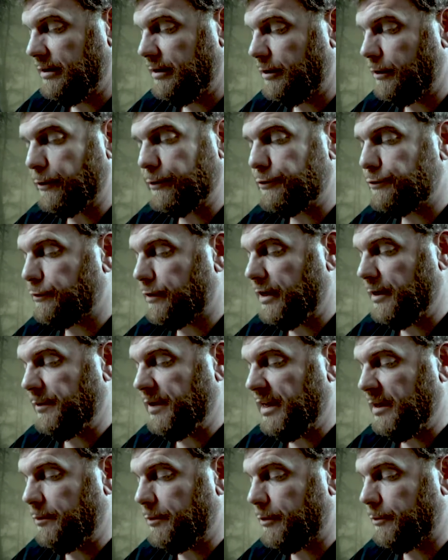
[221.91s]
Her
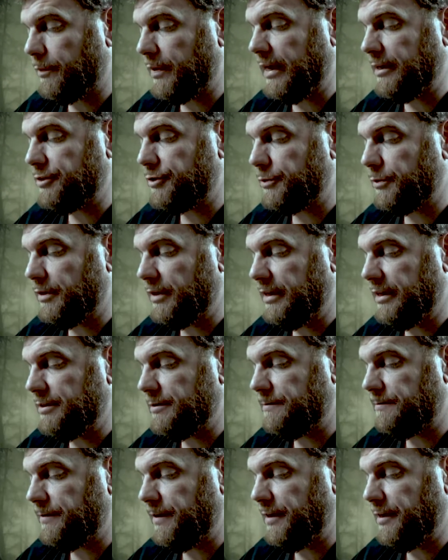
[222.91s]
dreamy, perpetually
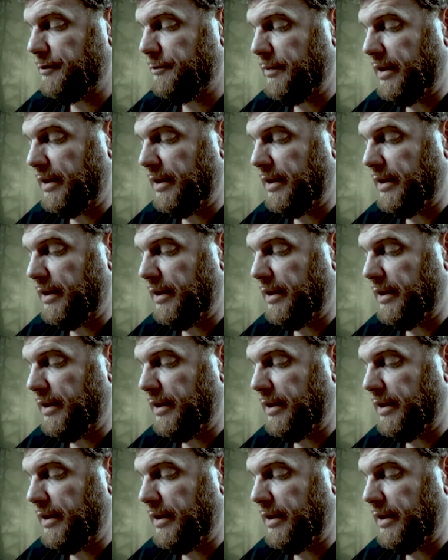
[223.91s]
defeated